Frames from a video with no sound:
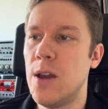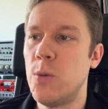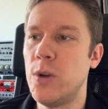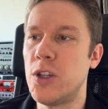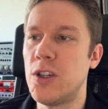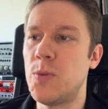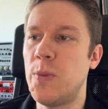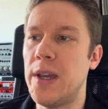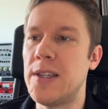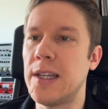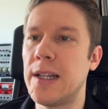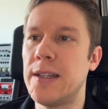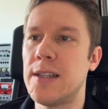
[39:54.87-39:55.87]
which is
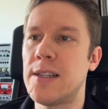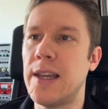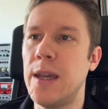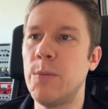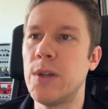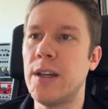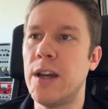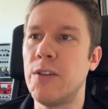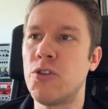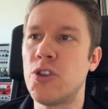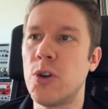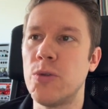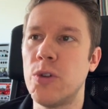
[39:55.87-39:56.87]
basically the same that I have
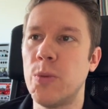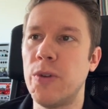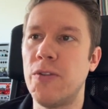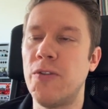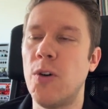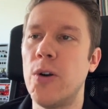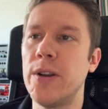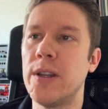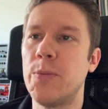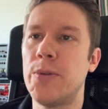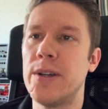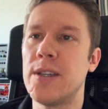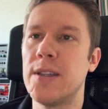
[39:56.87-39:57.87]
shown you before in the
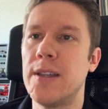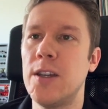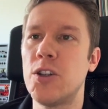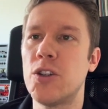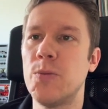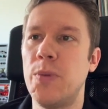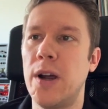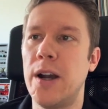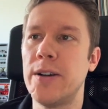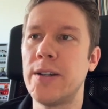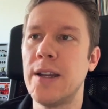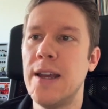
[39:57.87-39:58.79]
presentation part